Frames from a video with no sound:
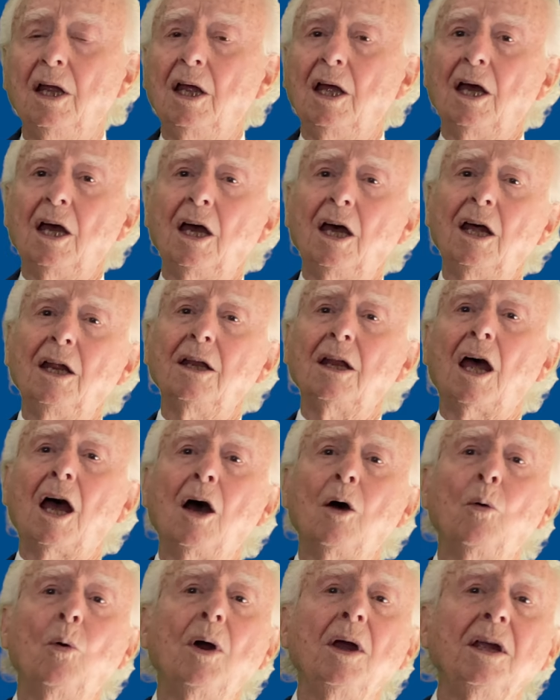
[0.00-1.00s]
and
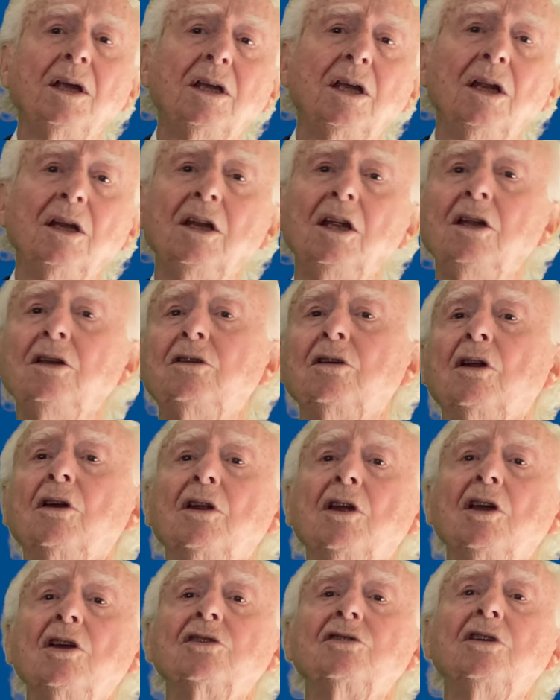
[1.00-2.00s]
awaken
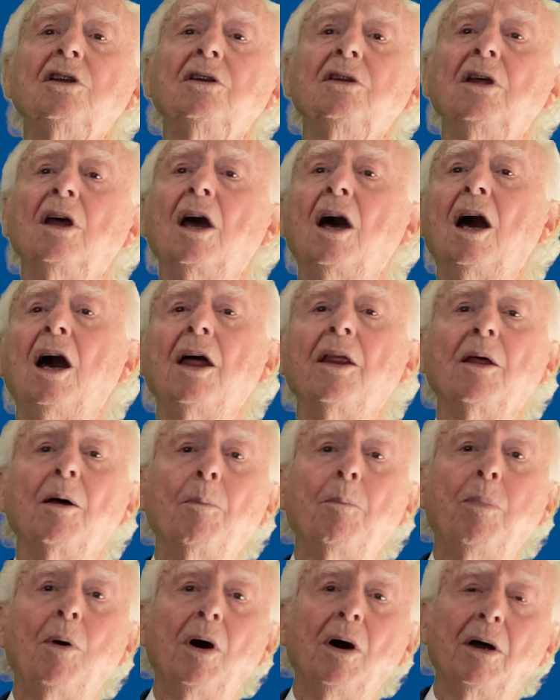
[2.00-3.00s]
interest in the other
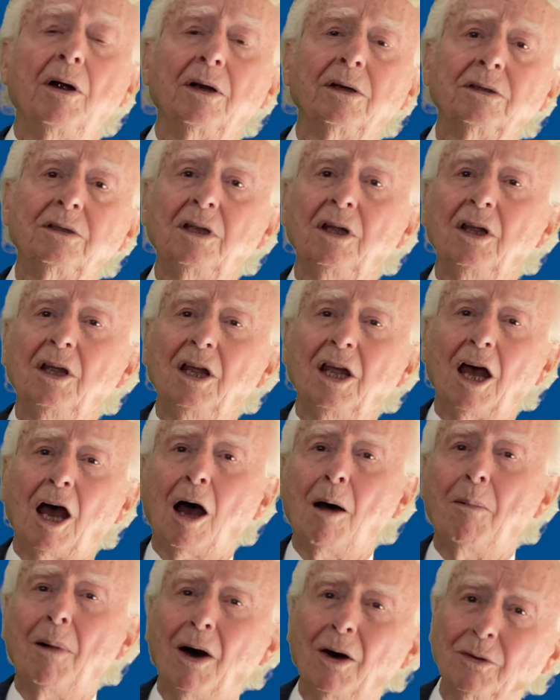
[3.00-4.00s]
part
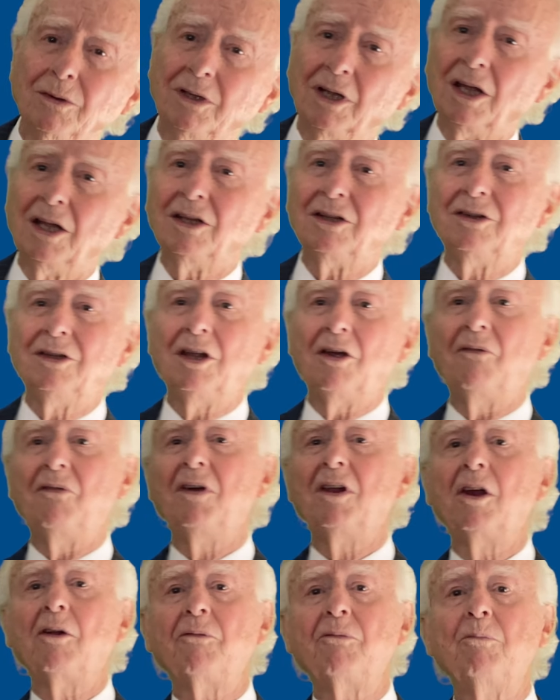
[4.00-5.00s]
about the
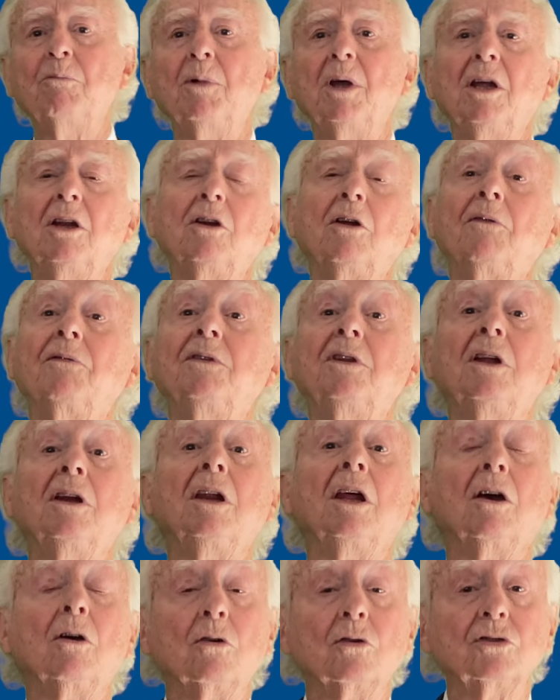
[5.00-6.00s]
development of the
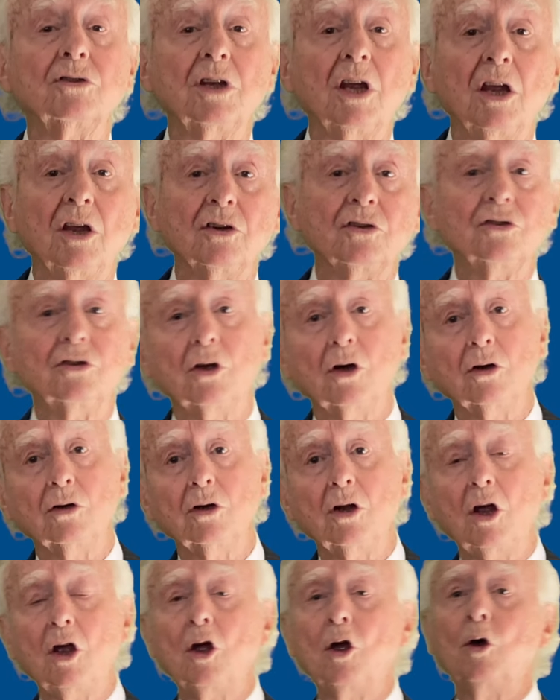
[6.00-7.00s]

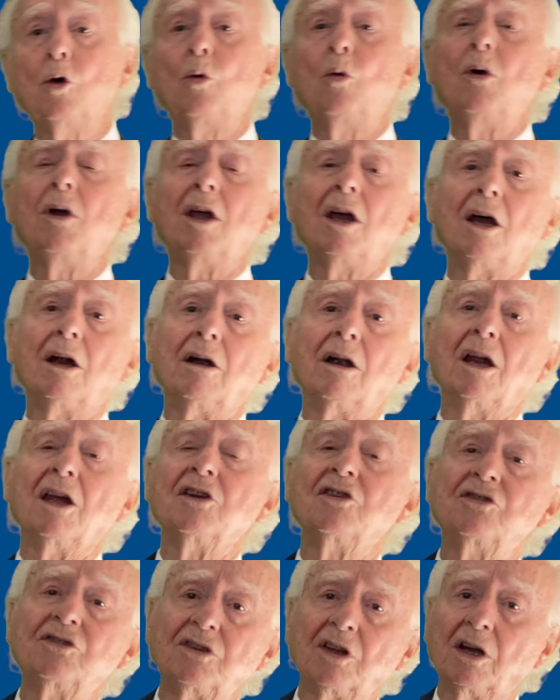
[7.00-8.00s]
negotiation we are
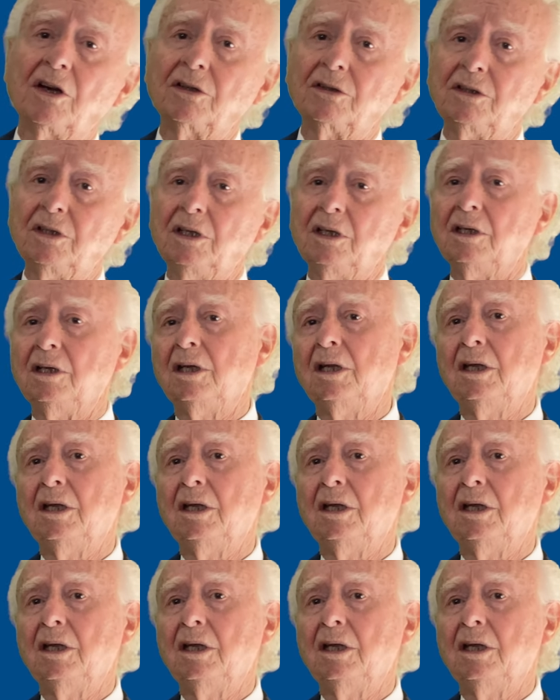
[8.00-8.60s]
starting.